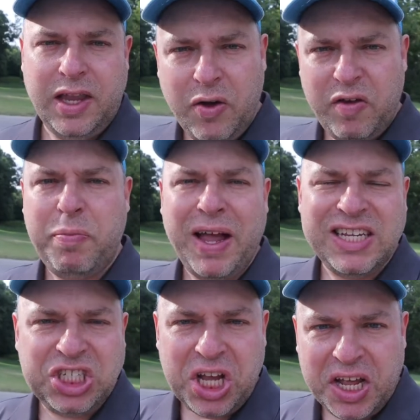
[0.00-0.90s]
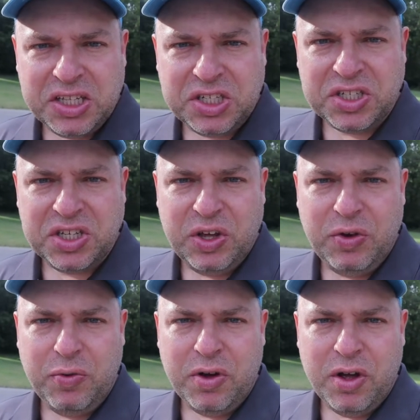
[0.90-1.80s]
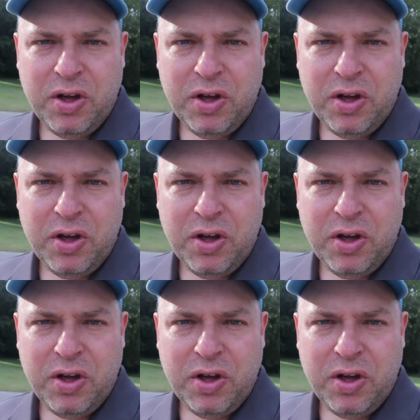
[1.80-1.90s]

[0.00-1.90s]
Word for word: Now, if by chance you